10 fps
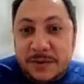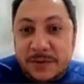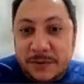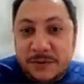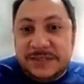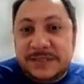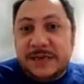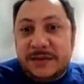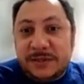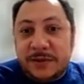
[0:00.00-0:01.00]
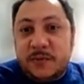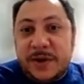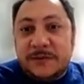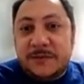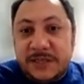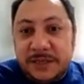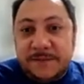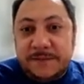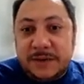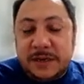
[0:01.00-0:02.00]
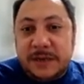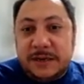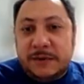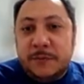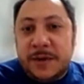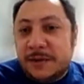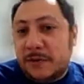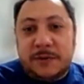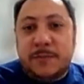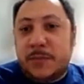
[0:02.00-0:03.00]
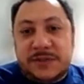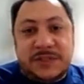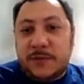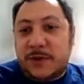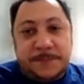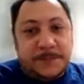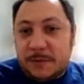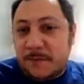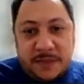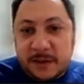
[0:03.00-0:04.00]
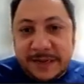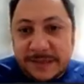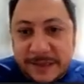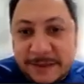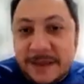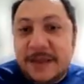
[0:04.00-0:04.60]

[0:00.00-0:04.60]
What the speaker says: use some recursive argument or bootstrap, something like that,